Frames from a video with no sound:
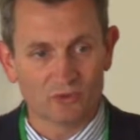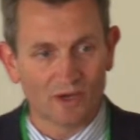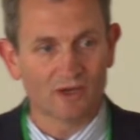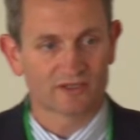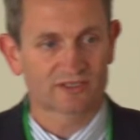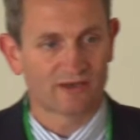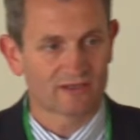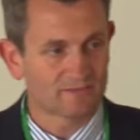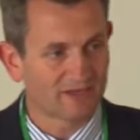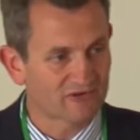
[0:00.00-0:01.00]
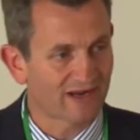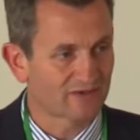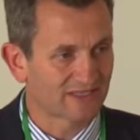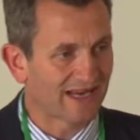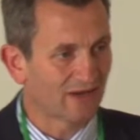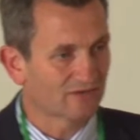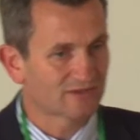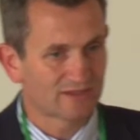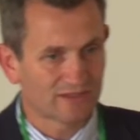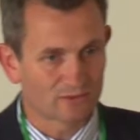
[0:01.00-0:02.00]
you aren't going to be crowding
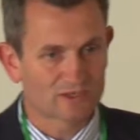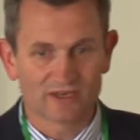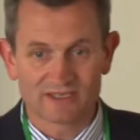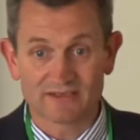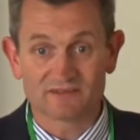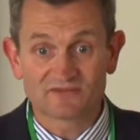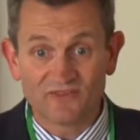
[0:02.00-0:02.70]
out the alternatives